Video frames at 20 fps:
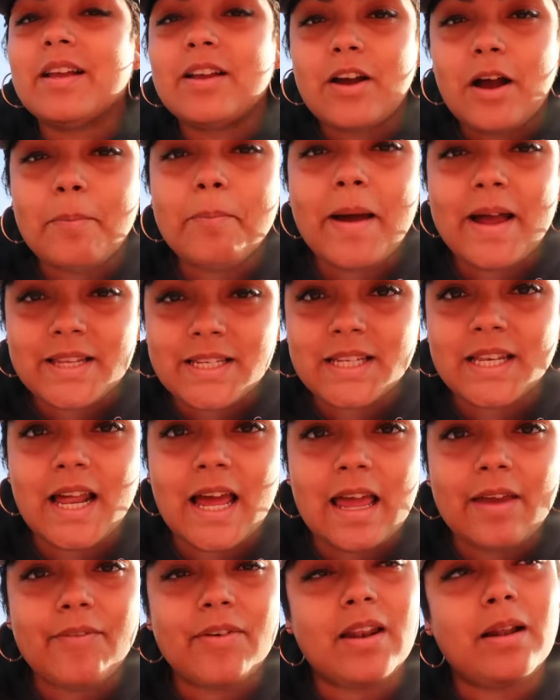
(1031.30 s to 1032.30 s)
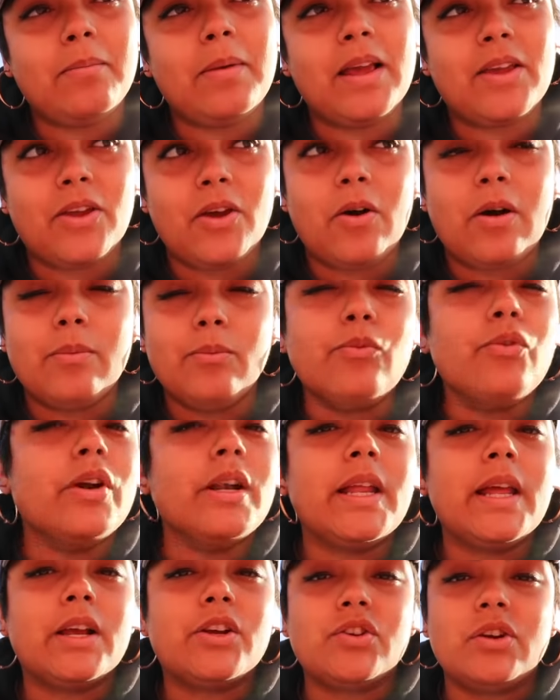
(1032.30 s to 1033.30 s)
come back to life, and I'm like, yo, I'm
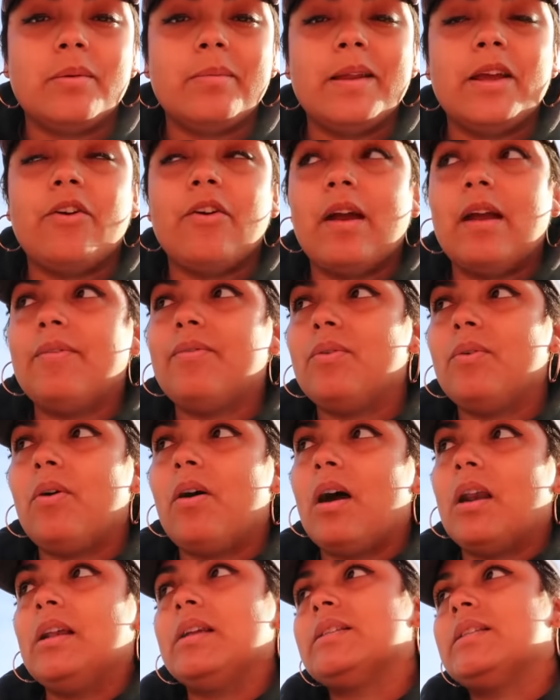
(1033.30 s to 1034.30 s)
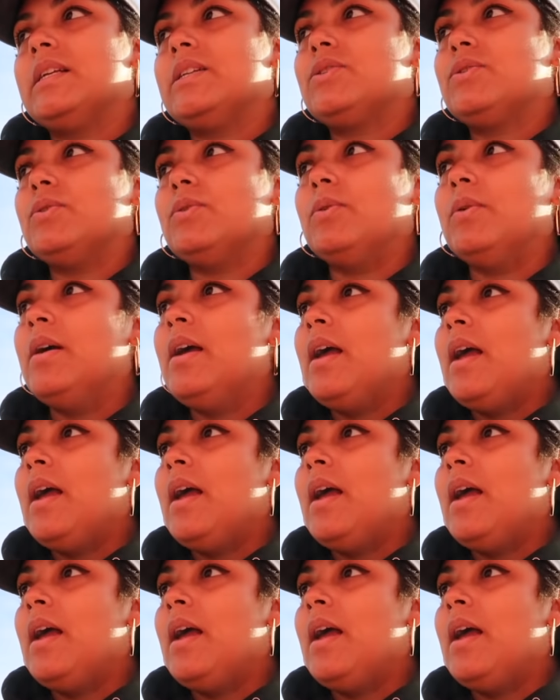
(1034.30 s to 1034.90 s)
really extremely grateful honestly to